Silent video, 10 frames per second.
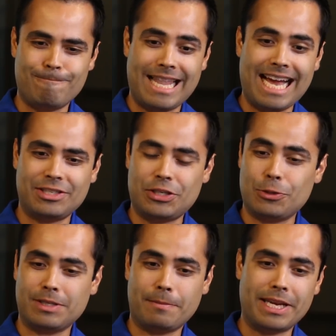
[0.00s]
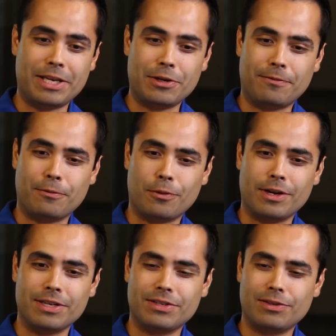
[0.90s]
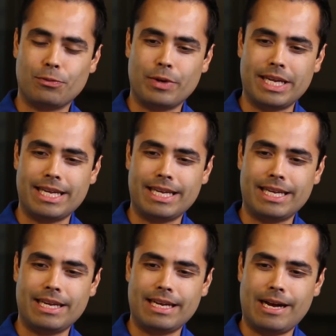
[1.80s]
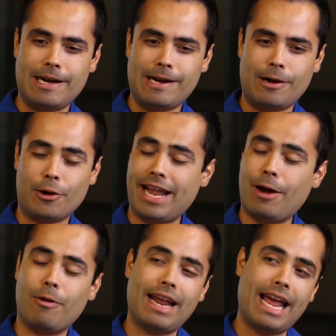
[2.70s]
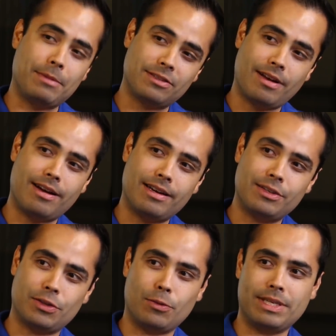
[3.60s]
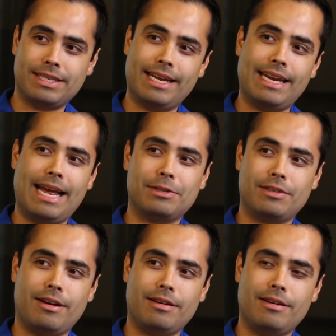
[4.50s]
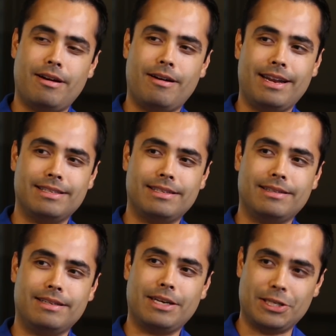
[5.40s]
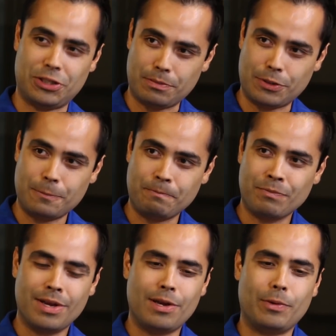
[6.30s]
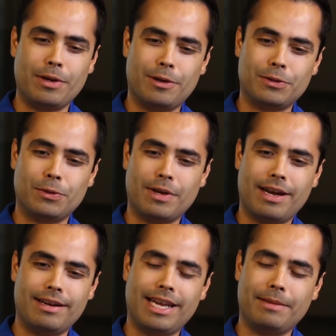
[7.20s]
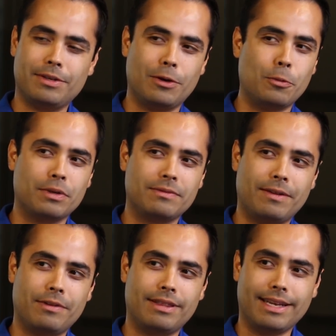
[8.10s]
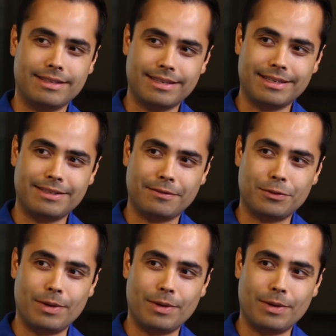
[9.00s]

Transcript: Last year was a big year for us. We are now on Amazon, so we signed Amazon on as a customer. We also got named to Oprah's Favorite Things list of